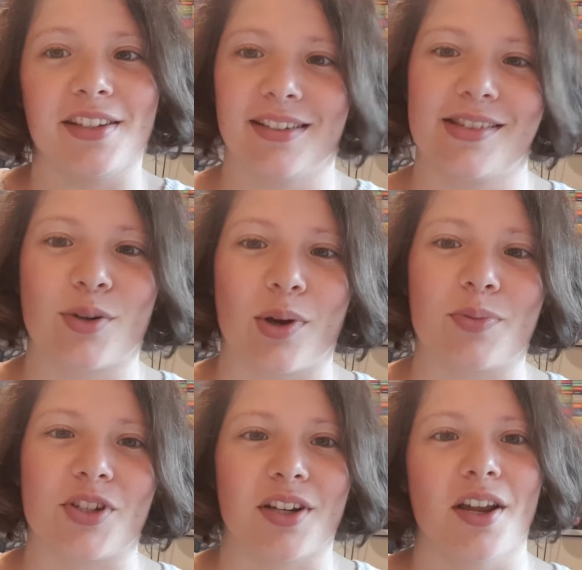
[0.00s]
the
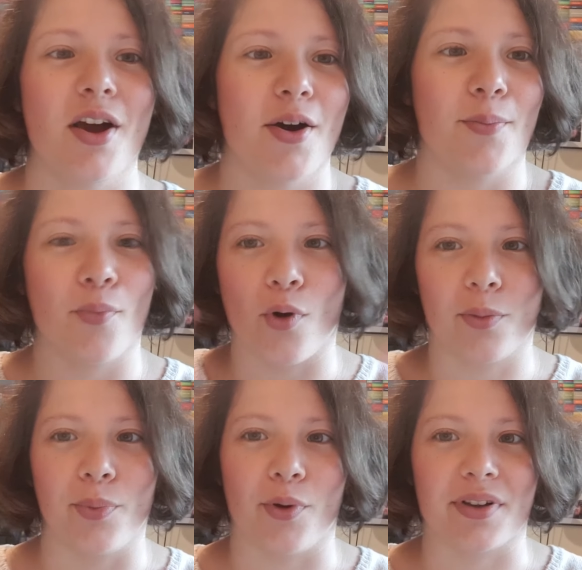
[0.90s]
description more
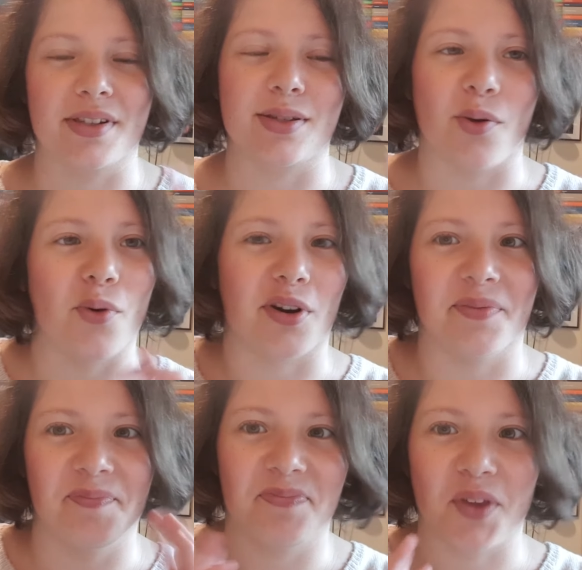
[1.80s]
books
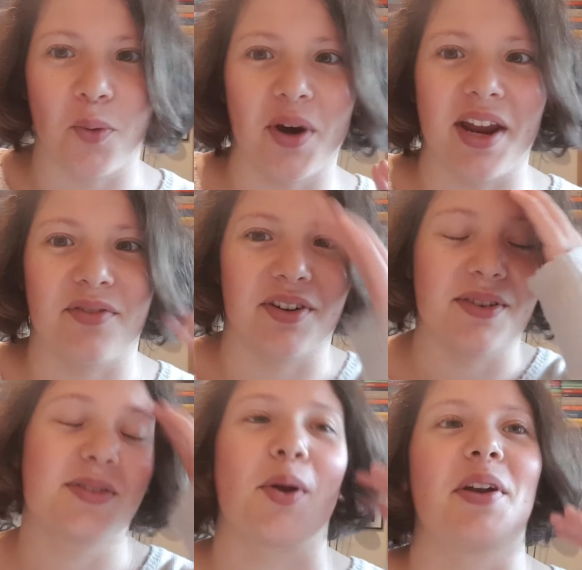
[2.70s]
or whatever.
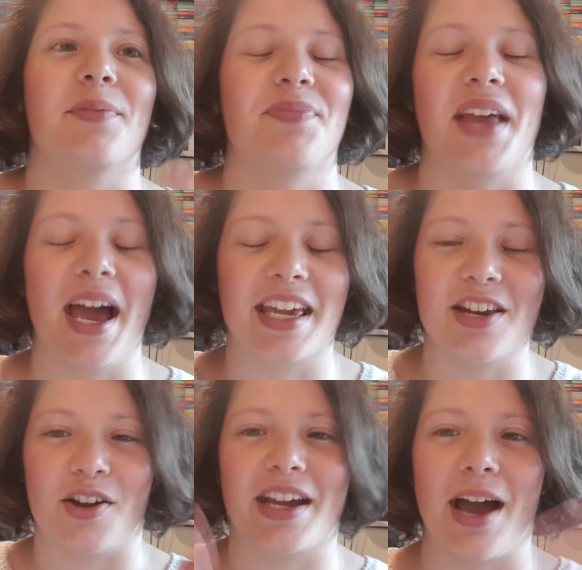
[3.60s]
Sorry, I
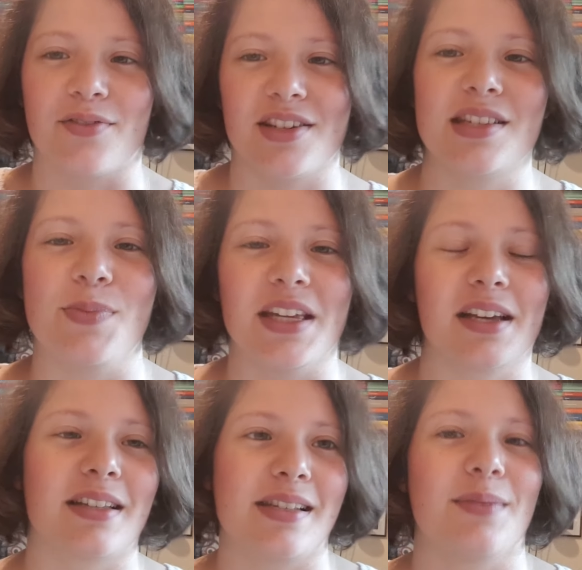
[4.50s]
cannot count and speak
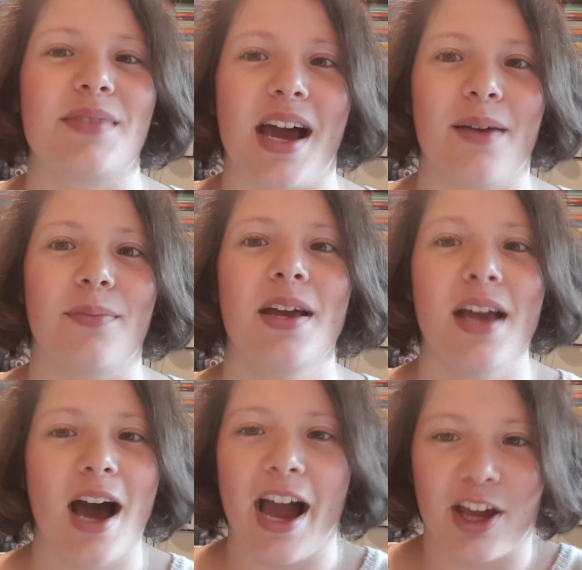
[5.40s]
at the same time.
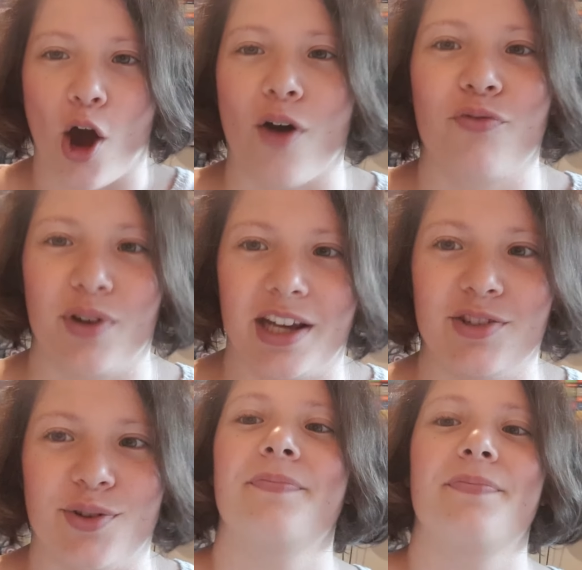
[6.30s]
I cough when I
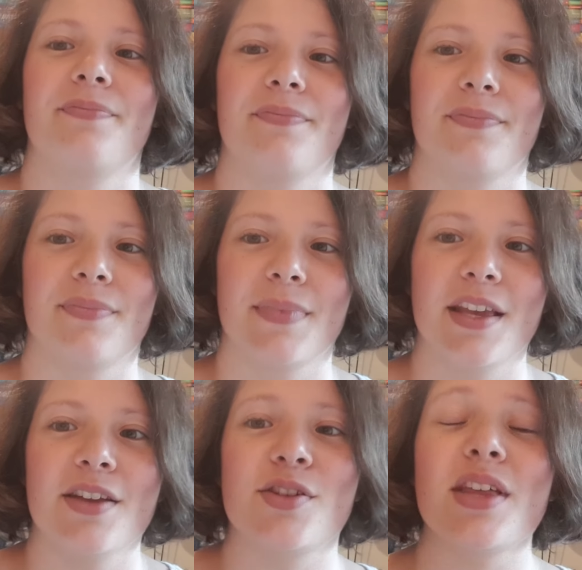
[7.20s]
do that. It's not fun.
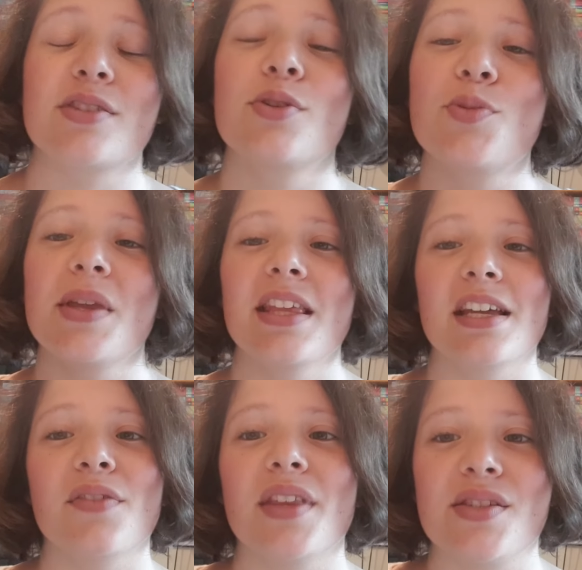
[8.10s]
So that's going to be the
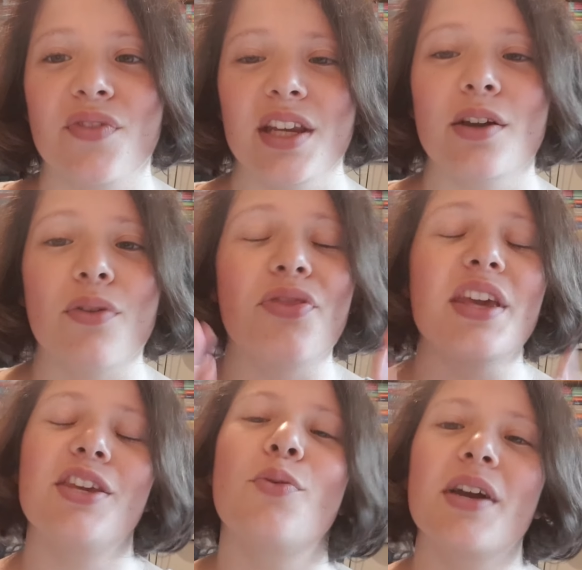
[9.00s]
end of this video.
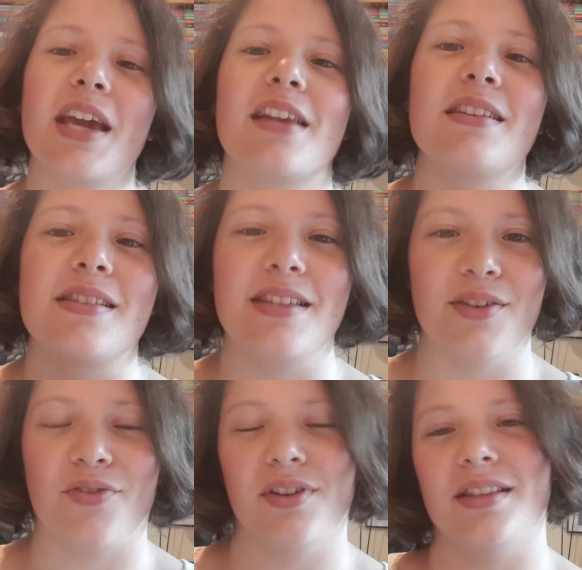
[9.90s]
Thank you again,
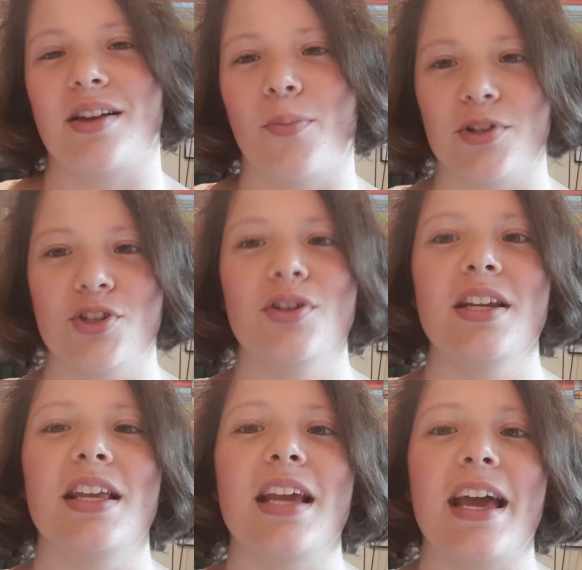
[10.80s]
Steve, for this
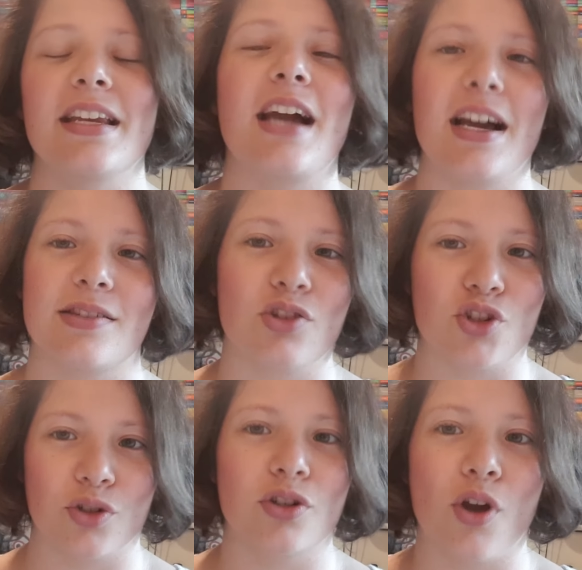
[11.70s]
opportunity. And guys, you
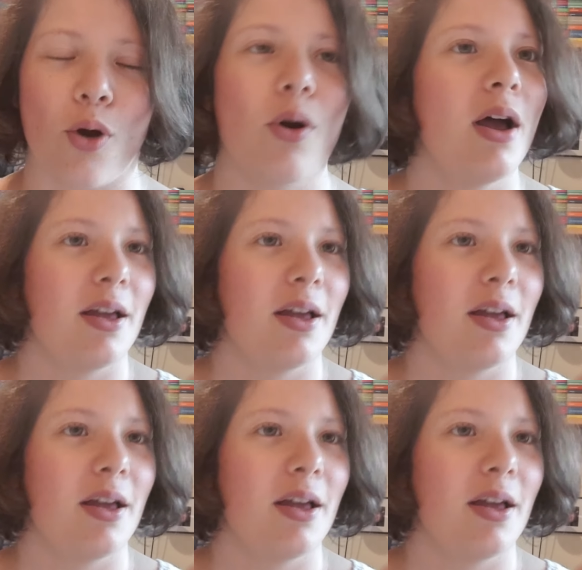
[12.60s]
should go